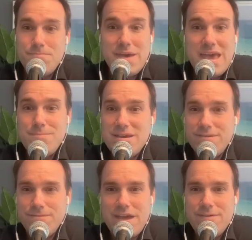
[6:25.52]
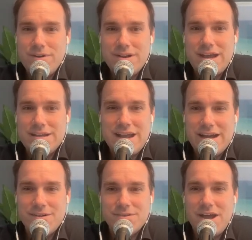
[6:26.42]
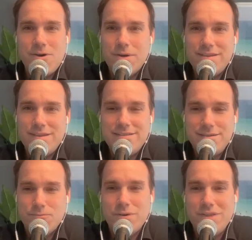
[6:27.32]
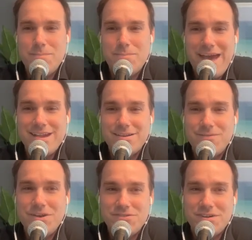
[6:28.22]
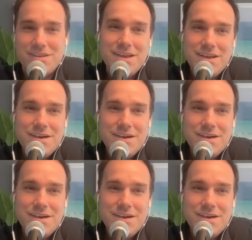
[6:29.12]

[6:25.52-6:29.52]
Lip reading: maybe the favorite. I don't know. It's a really bad division.